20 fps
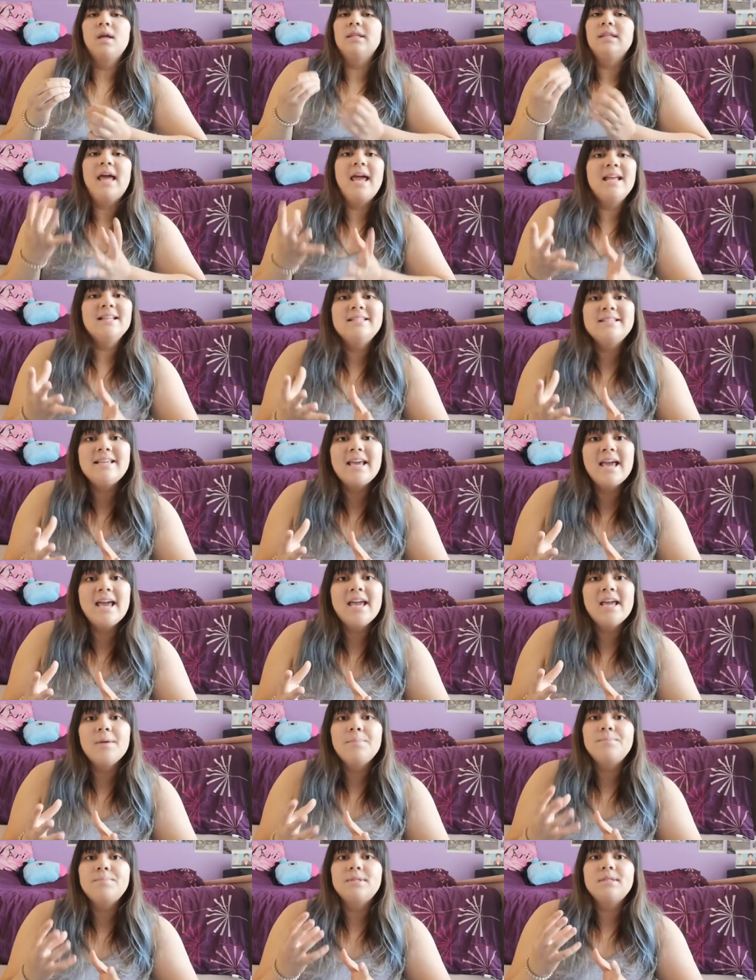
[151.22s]

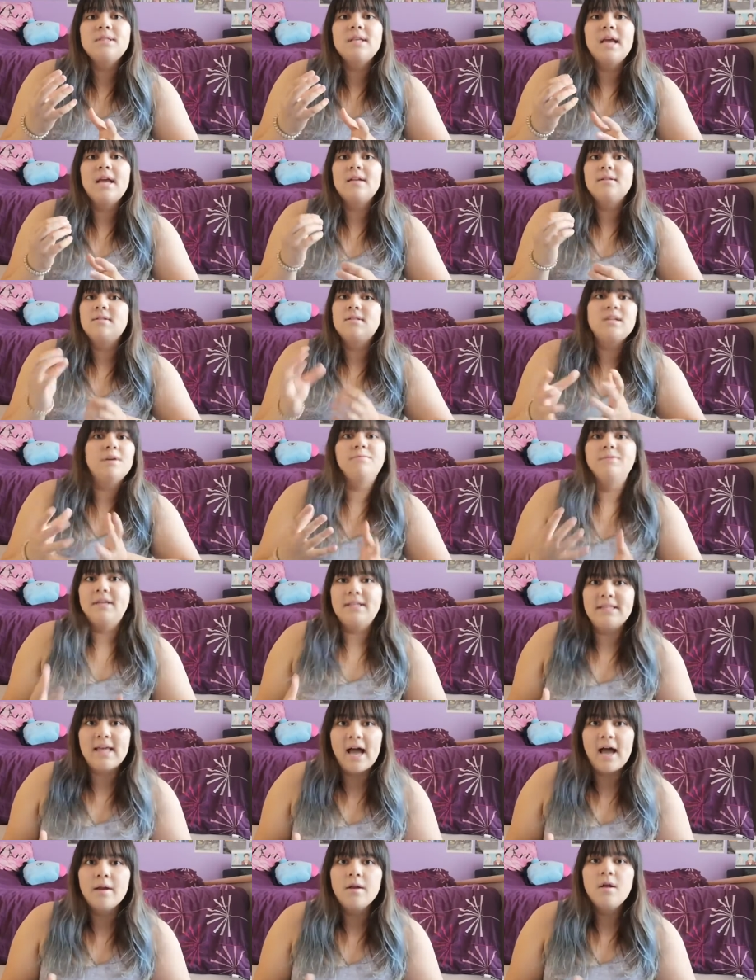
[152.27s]
landscapes, and stuff like
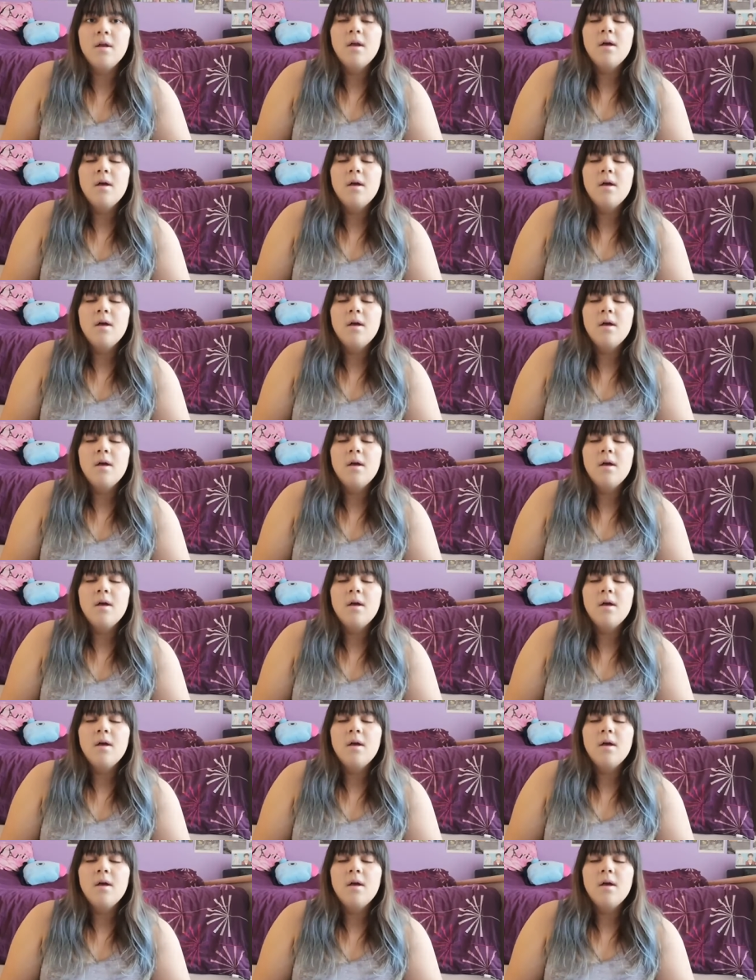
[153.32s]
that.